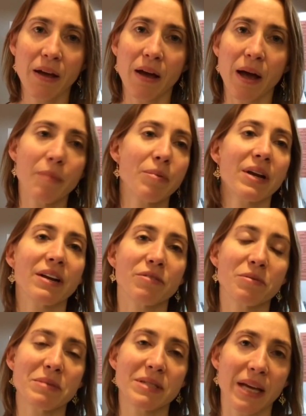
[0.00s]
operating
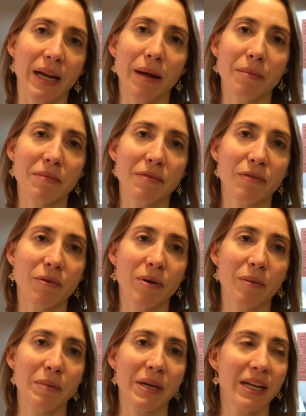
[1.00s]
room setup
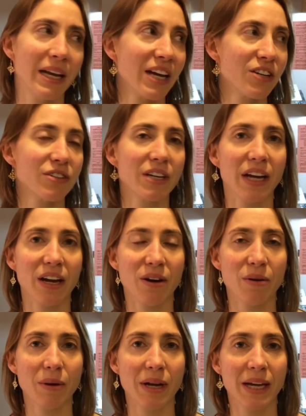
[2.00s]
for pediatric
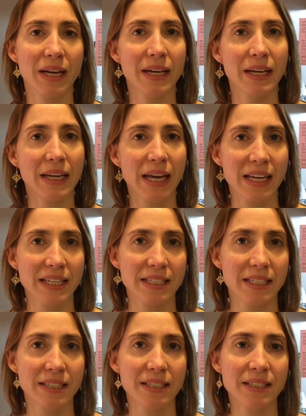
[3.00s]
airway
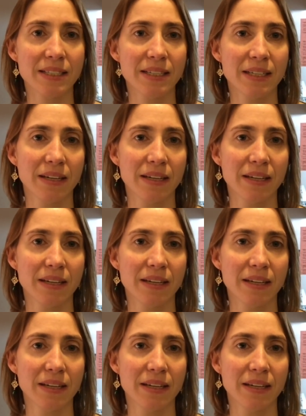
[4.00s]
cases.